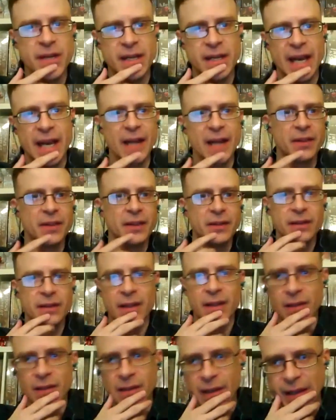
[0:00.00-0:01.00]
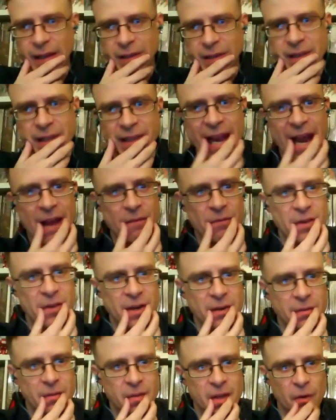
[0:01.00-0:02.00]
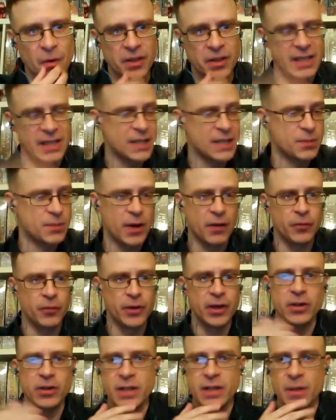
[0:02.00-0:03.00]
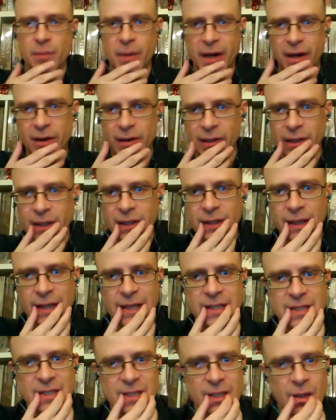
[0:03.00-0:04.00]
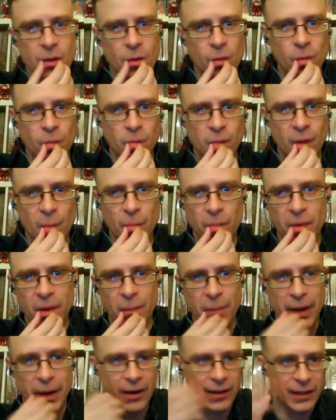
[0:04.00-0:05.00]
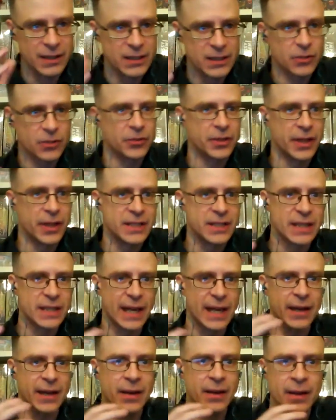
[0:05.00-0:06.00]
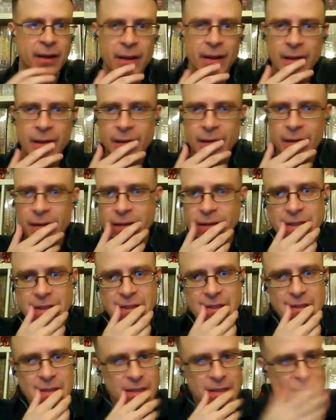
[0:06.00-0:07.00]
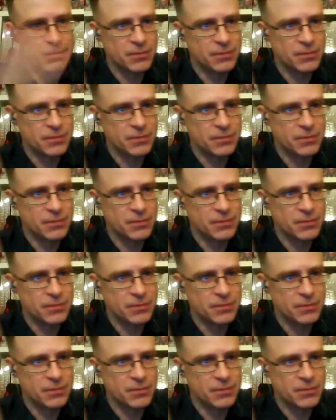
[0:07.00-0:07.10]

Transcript: yeah, that they haven't, the site's been up for years, and apparently it still does that. It's just